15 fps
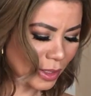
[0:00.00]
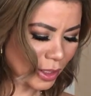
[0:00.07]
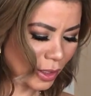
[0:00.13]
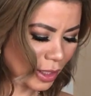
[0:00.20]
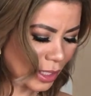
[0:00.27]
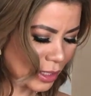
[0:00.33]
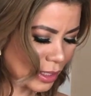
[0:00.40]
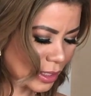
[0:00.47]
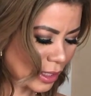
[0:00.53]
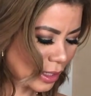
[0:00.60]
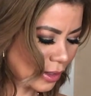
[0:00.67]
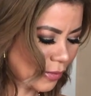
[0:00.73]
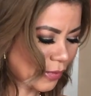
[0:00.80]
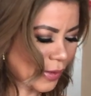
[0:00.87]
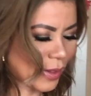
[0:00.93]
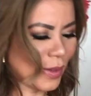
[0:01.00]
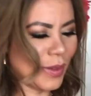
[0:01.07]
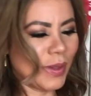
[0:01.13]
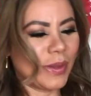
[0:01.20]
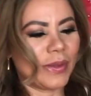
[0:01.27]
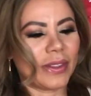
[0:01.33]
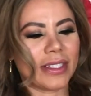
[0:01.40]
So let's see.
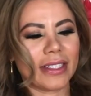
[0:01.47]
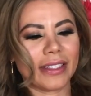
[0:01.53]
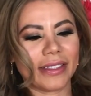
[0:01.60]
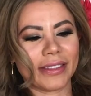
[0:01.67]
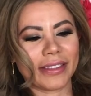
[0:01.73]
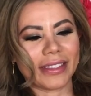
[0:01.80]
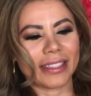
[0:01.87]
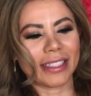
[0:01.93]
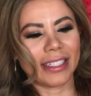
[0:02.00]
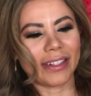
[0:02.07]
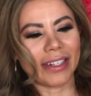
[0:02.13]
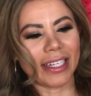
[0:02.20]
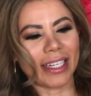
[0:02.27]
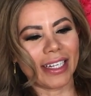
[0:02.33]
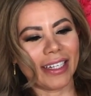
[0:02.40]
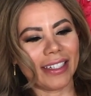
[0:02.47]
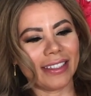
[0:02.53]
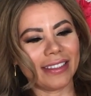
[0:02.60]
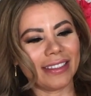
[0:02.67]
There we go.